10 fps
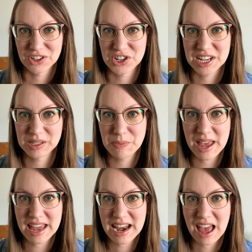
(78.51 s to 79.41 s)
She's
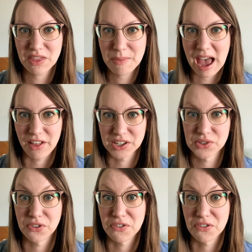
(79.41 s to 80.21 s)
been at the palace for